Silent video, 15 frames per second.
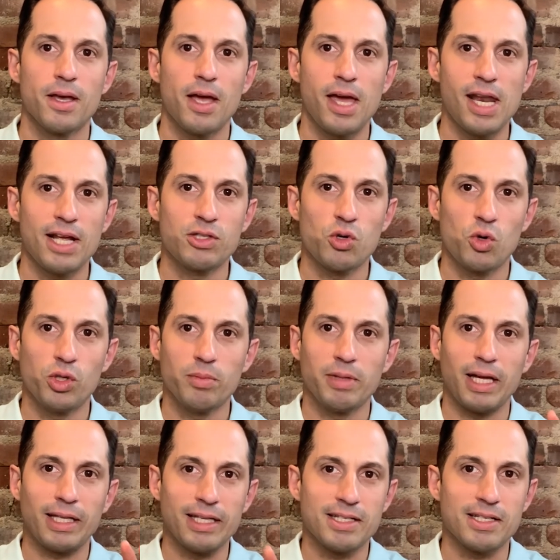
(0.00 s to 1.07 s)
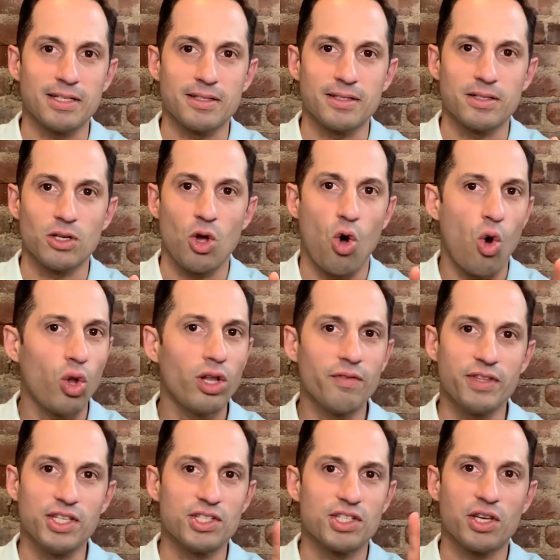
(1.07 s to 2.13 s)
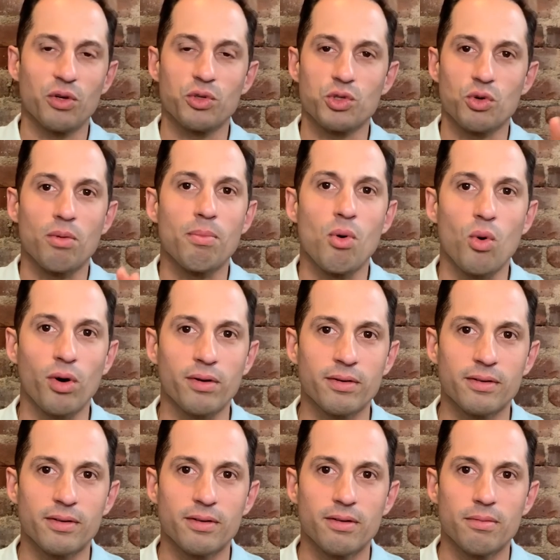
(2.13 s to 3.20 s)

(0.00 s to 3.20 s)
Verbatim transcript: And I told them, like, listen, all of these skills are important,